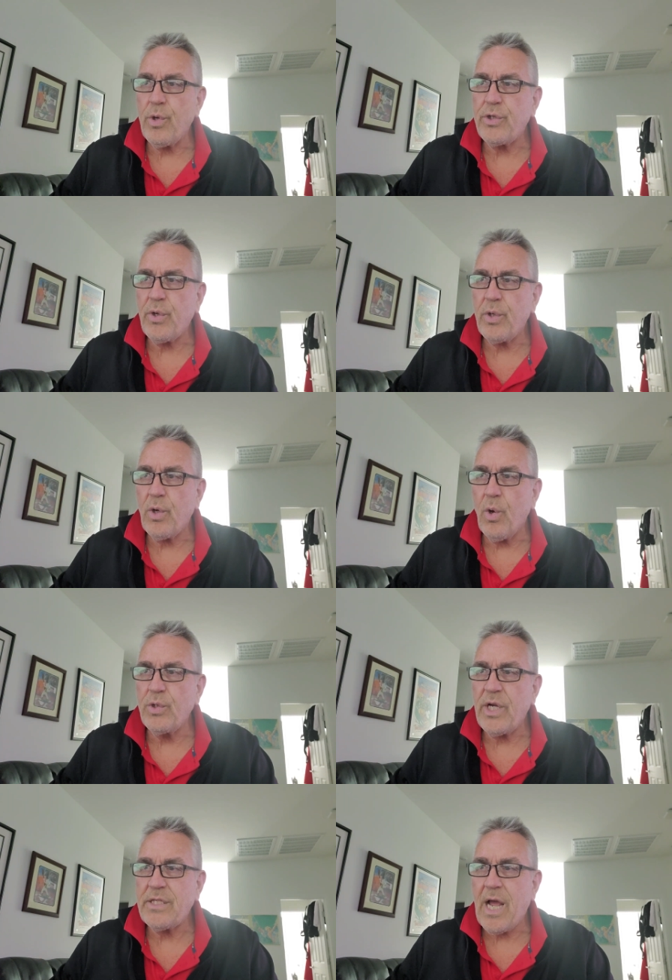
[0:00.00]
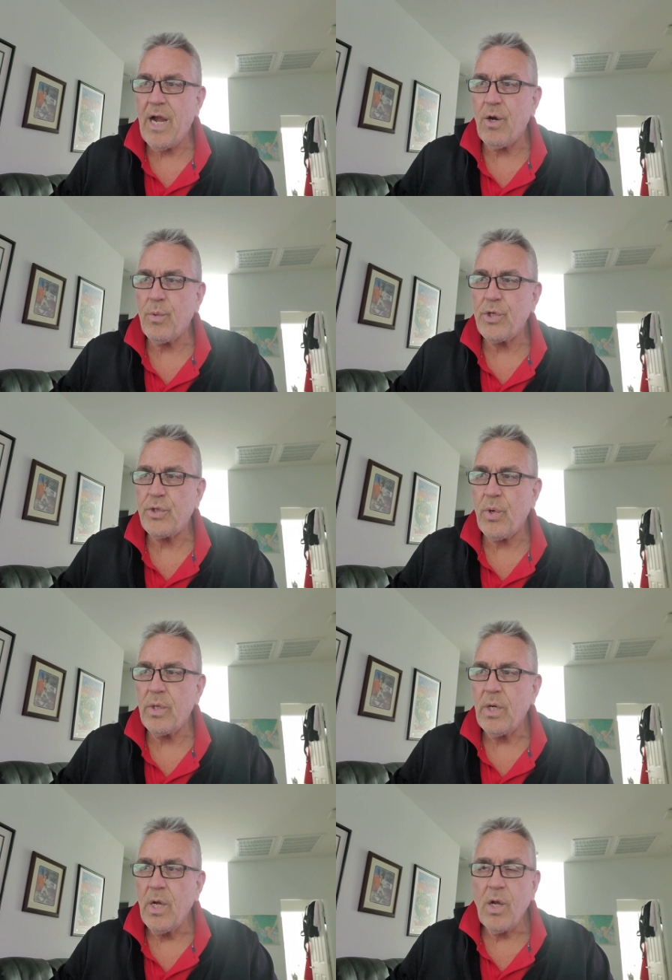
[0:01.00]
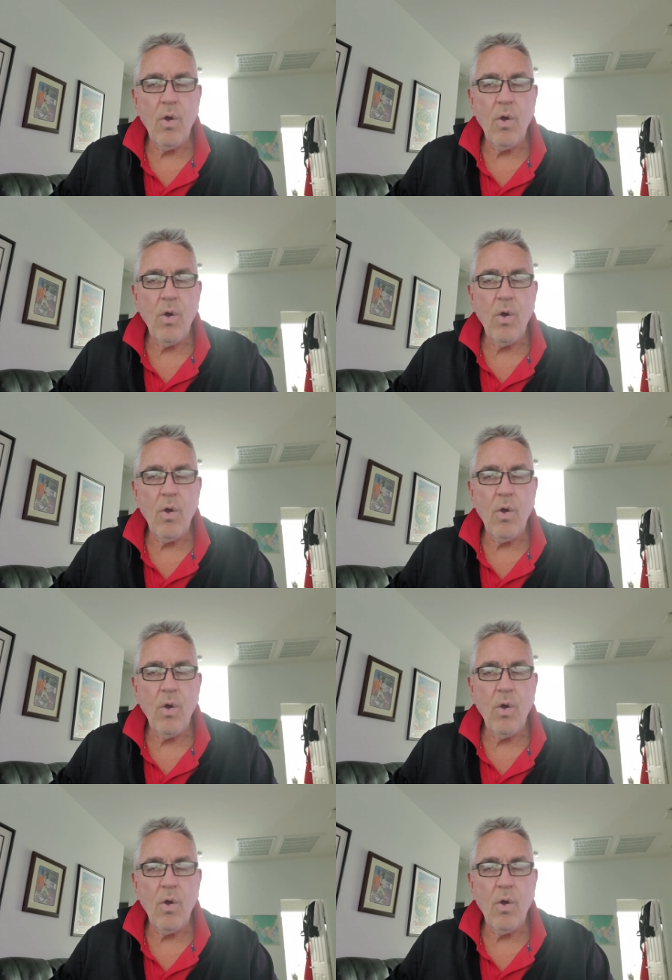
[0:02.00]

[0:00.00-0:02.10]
we're short. OJ is higher, we're short.